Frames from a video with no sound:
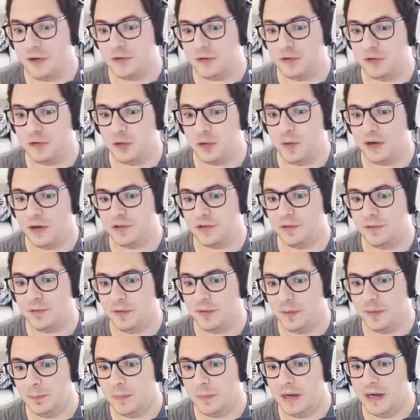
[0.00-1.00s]
into a question
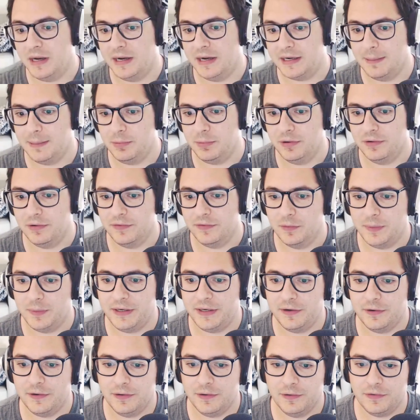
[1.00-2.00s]
from uh, a couple of our
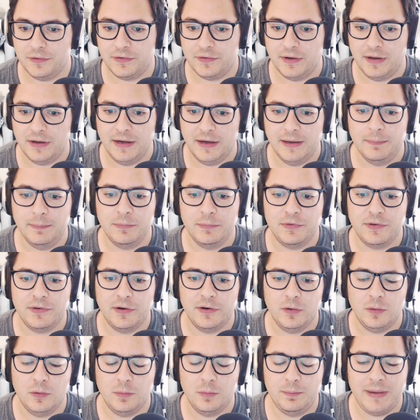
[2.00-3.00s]
readers. Um,
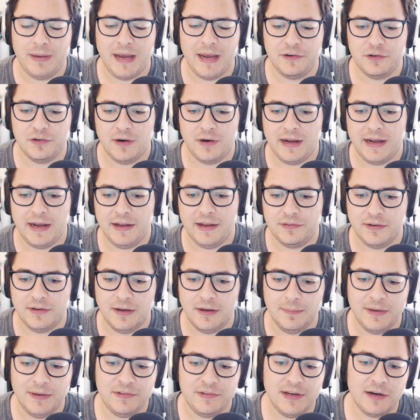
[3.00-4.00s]
so Badger asks,
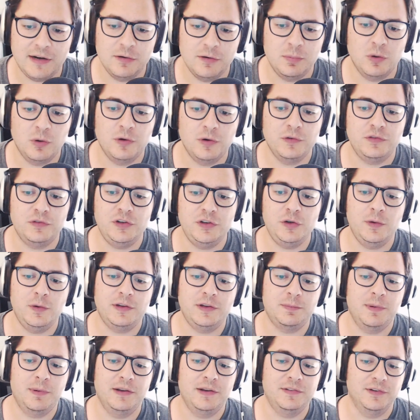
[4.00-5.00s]
um, as tech reporters, do you
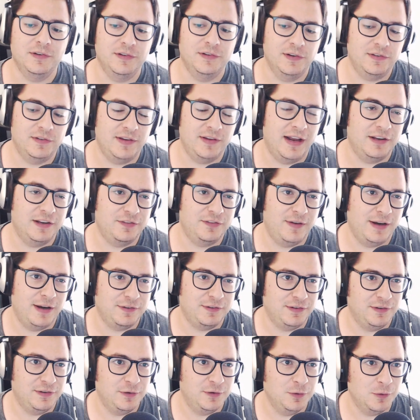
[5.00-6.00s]
express your
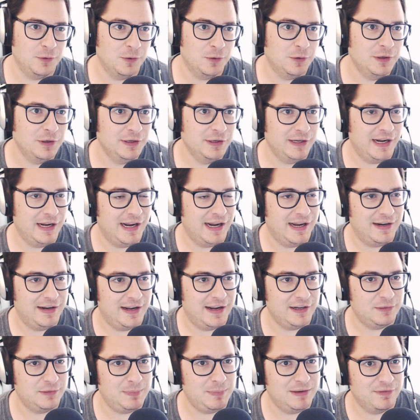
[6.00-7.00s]
dissatisfaction to Google?
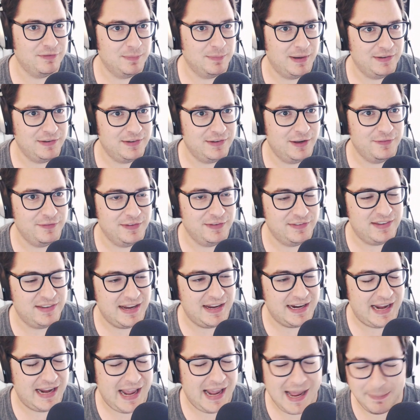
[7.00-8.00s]
And I can speak for myself in
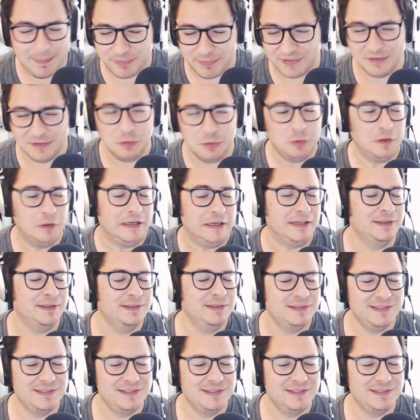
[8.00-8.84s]
saying, absolutely.